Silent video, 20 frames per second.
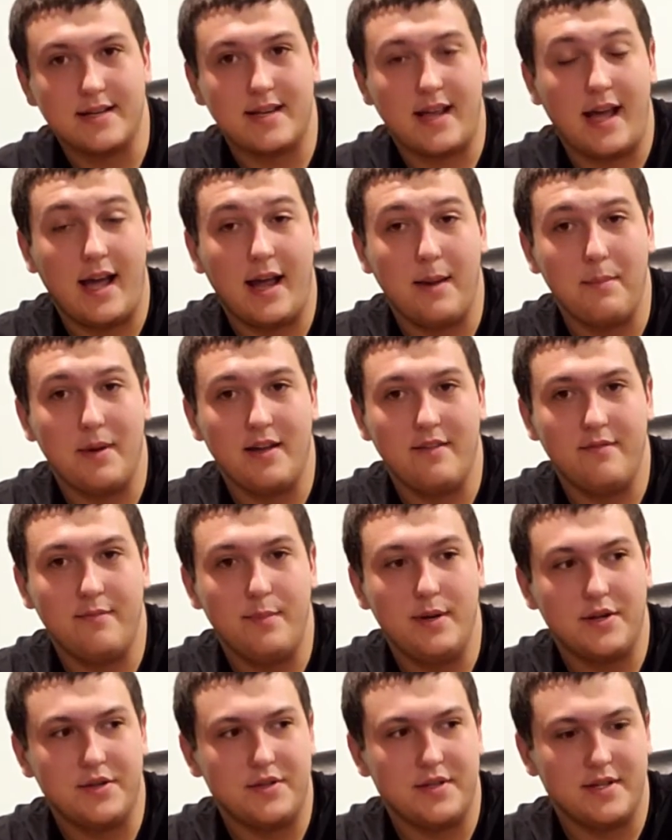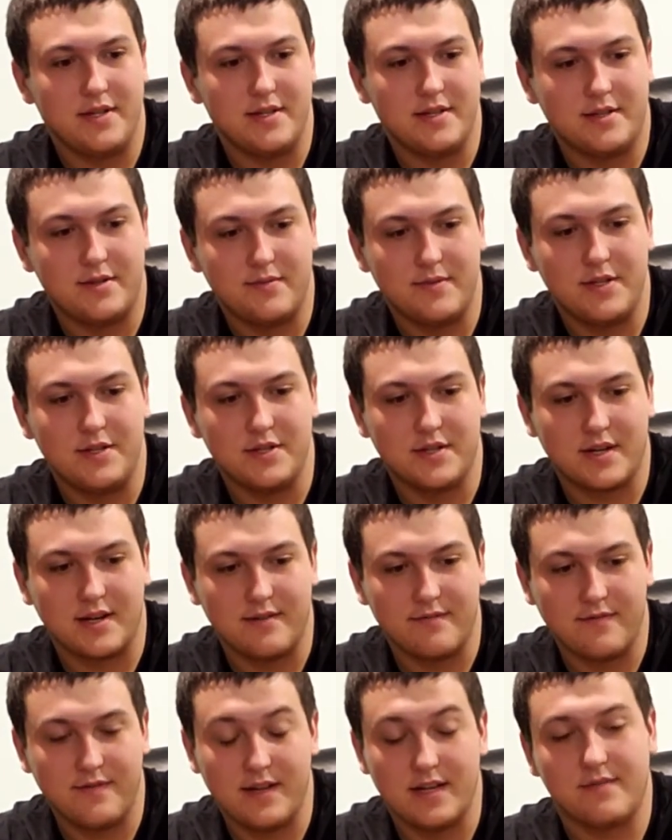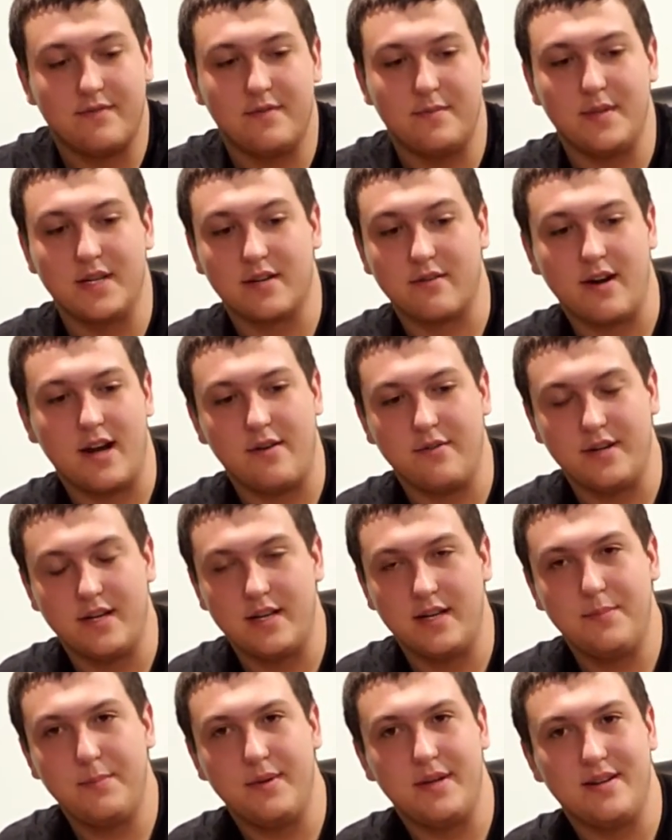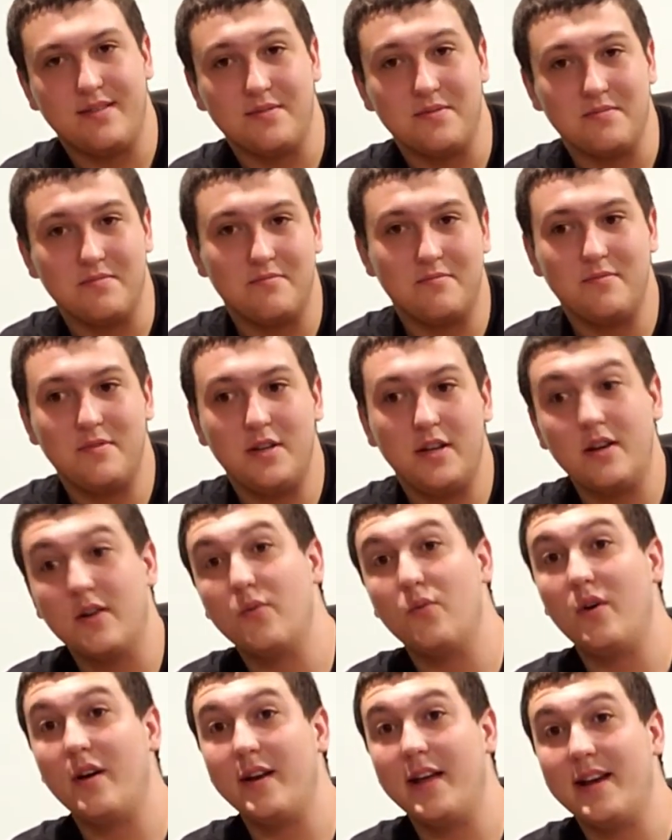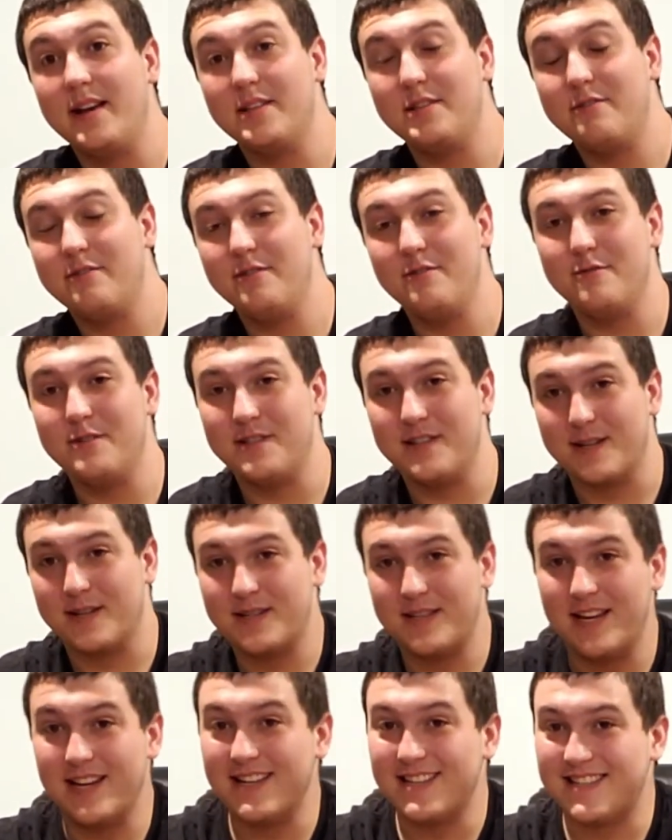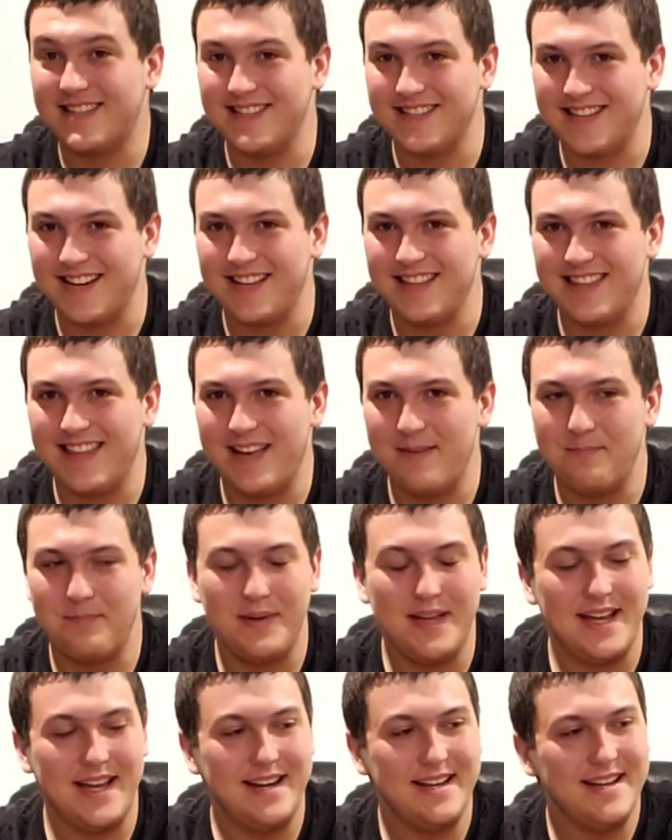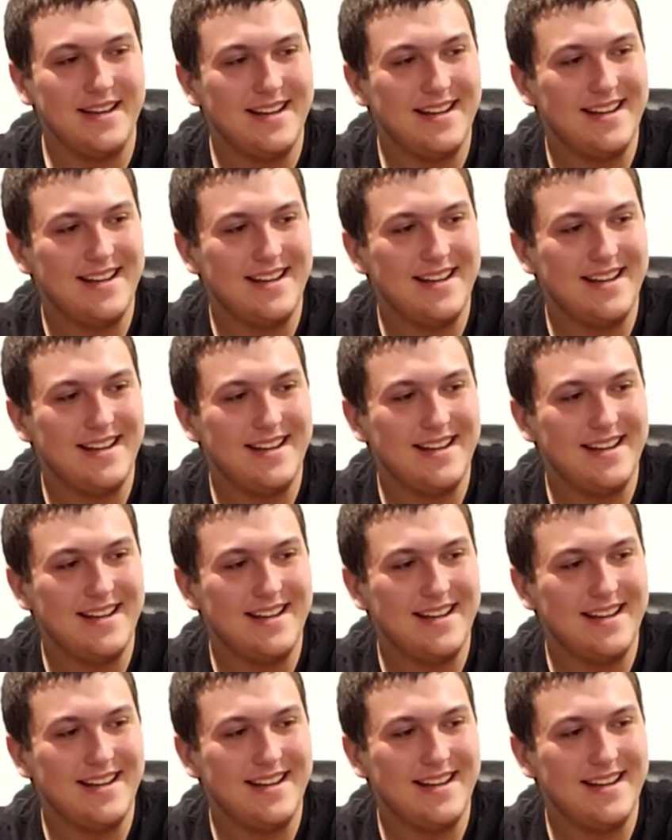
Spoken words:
time I've built a switches config from the ground up, and, you know, 1 out of 2 successes ain't that bad.